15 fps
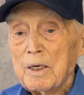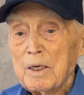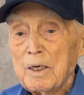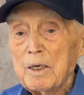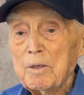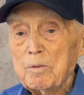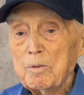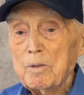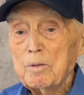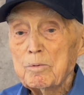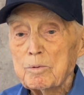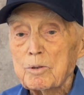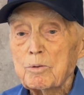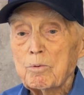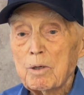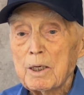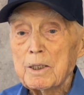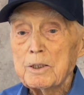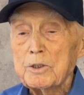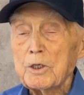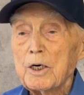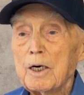it was quite
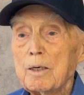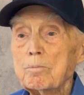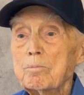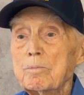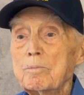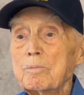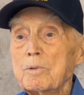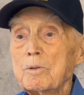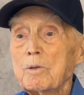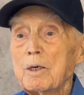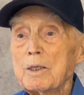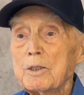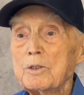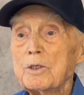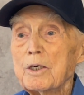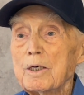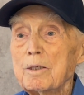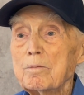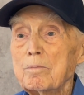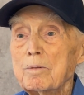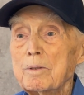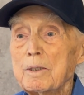a job,
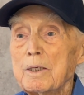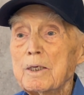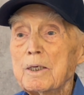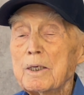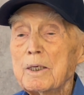yeah.